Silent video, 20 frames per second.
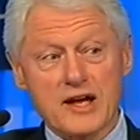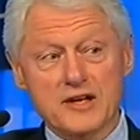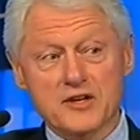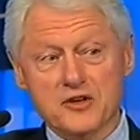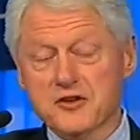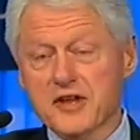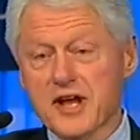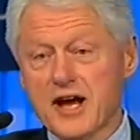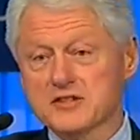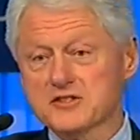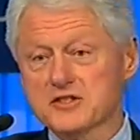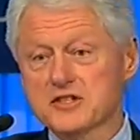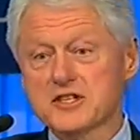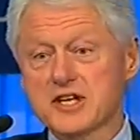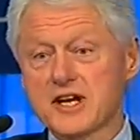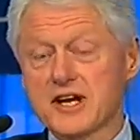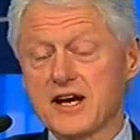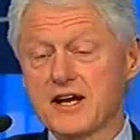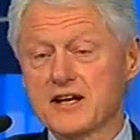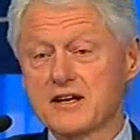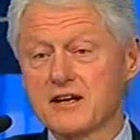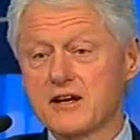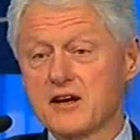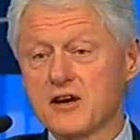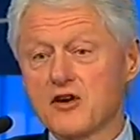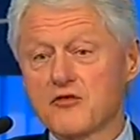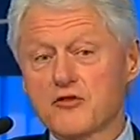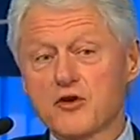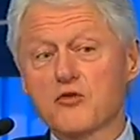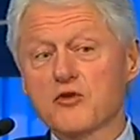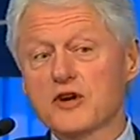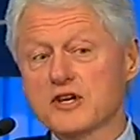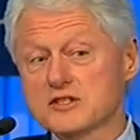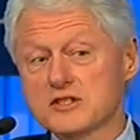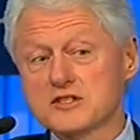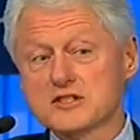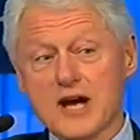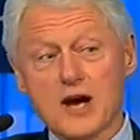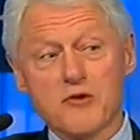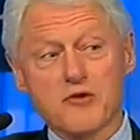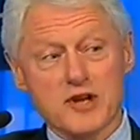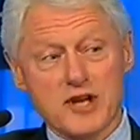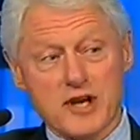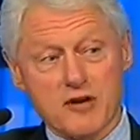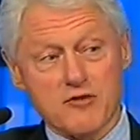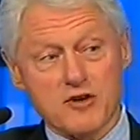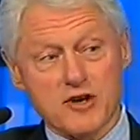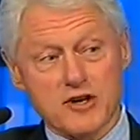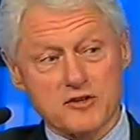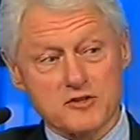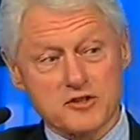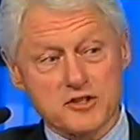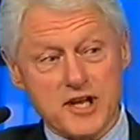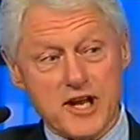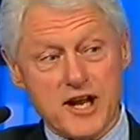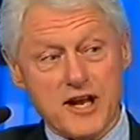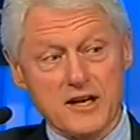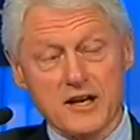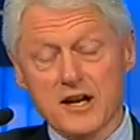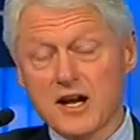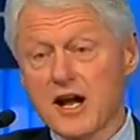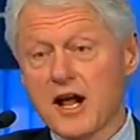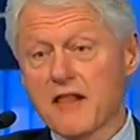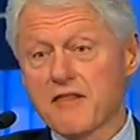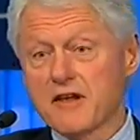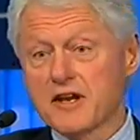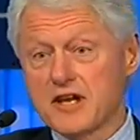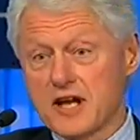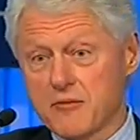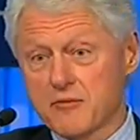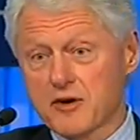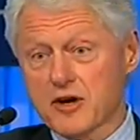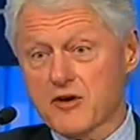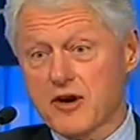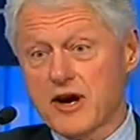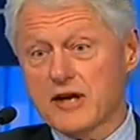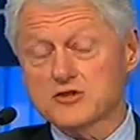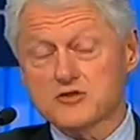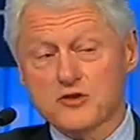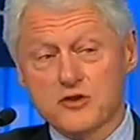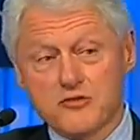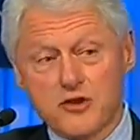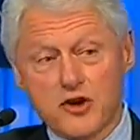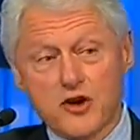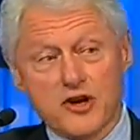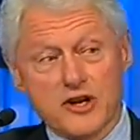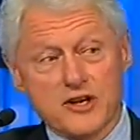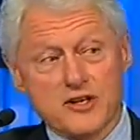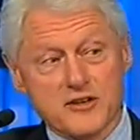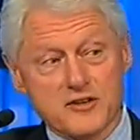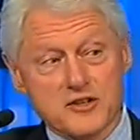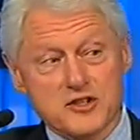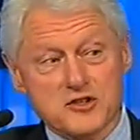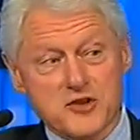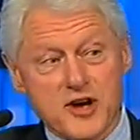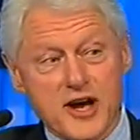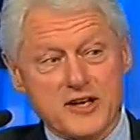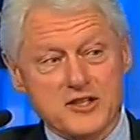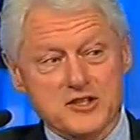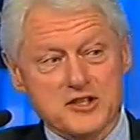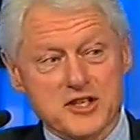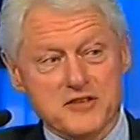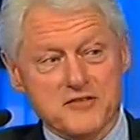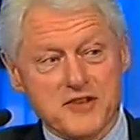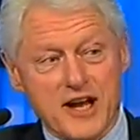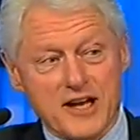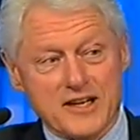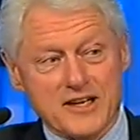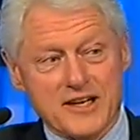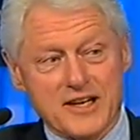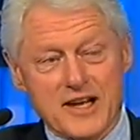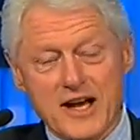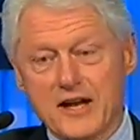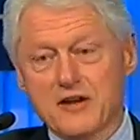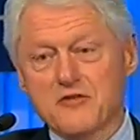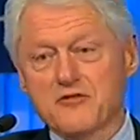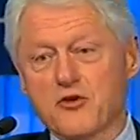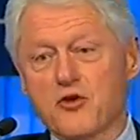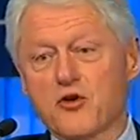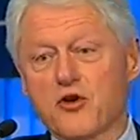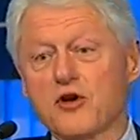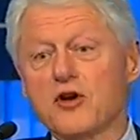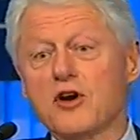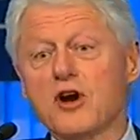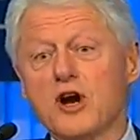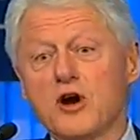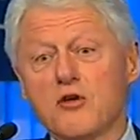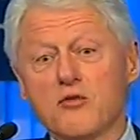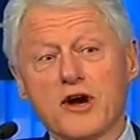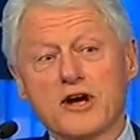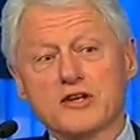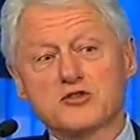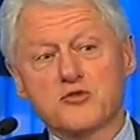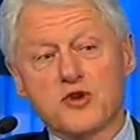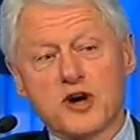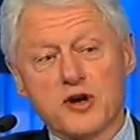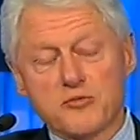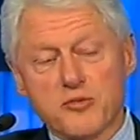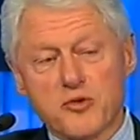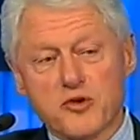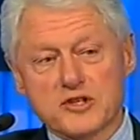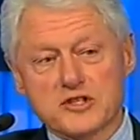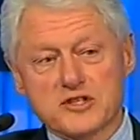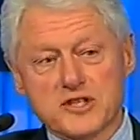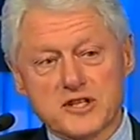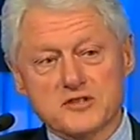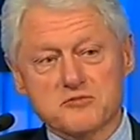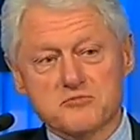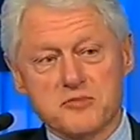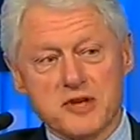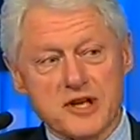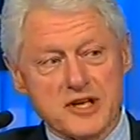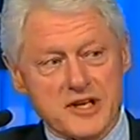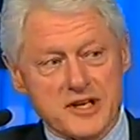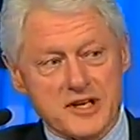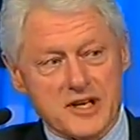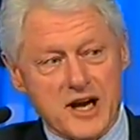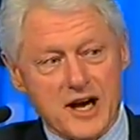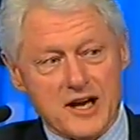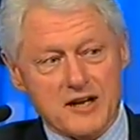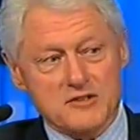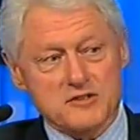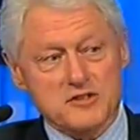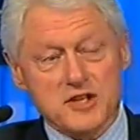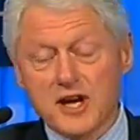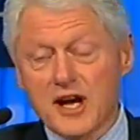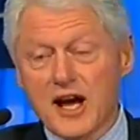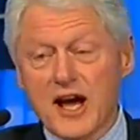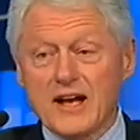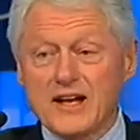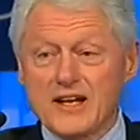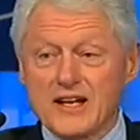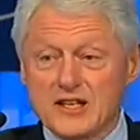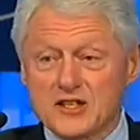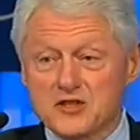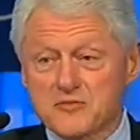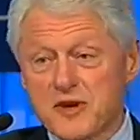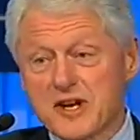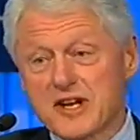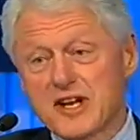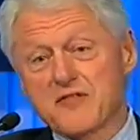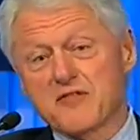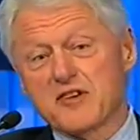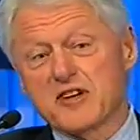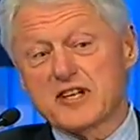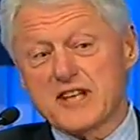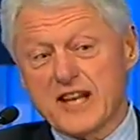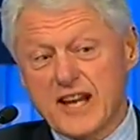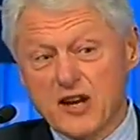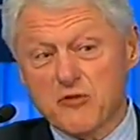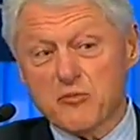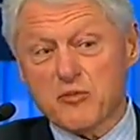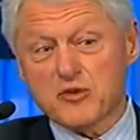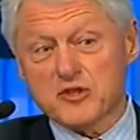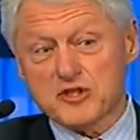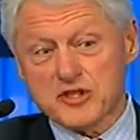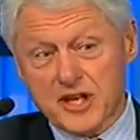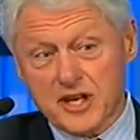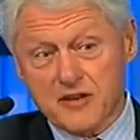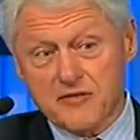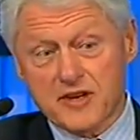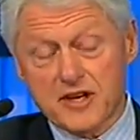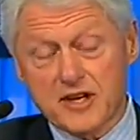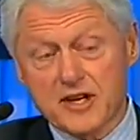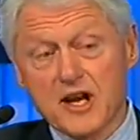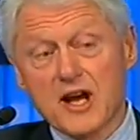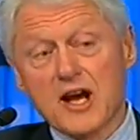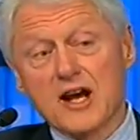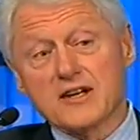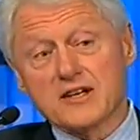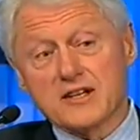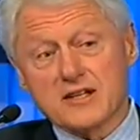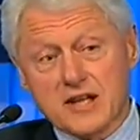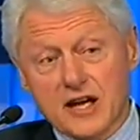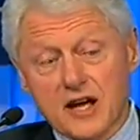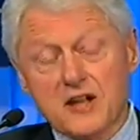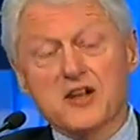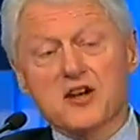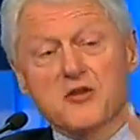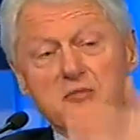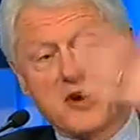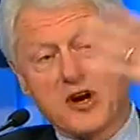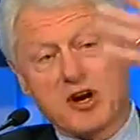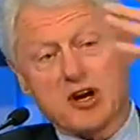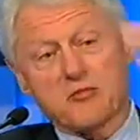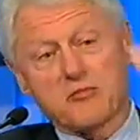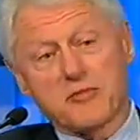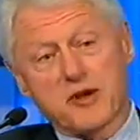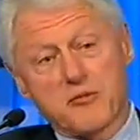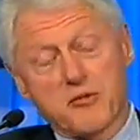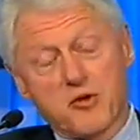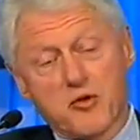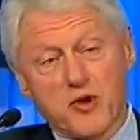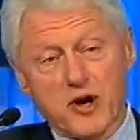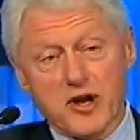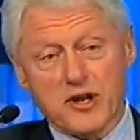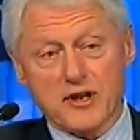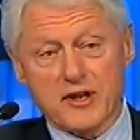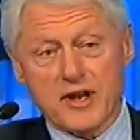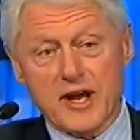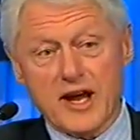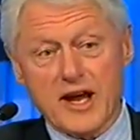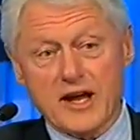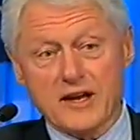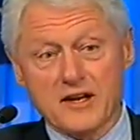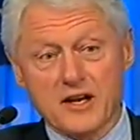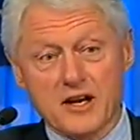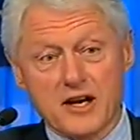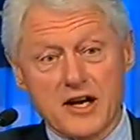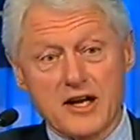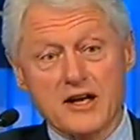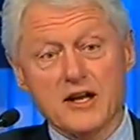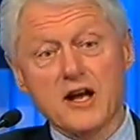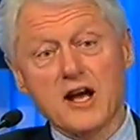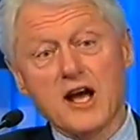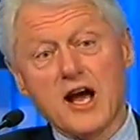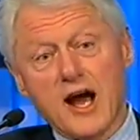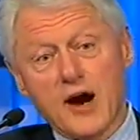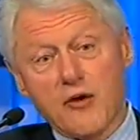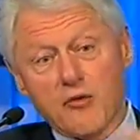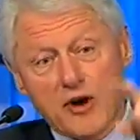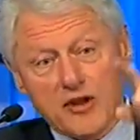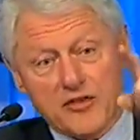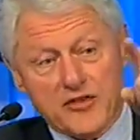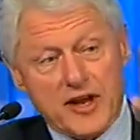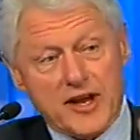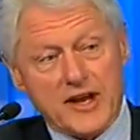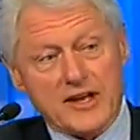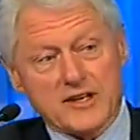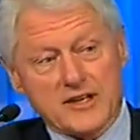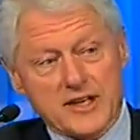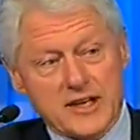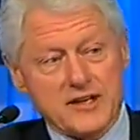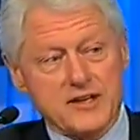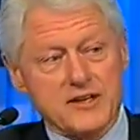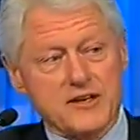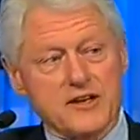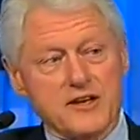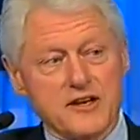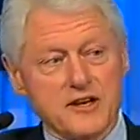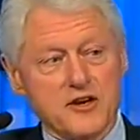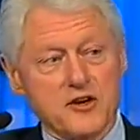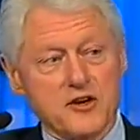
In 2010, for reasons I will never understand, the Democrats reverted to the strategy of 1994, raised $1.6 billion, and didn't spend even 10% of it to tell the American people what they had done, what they intended to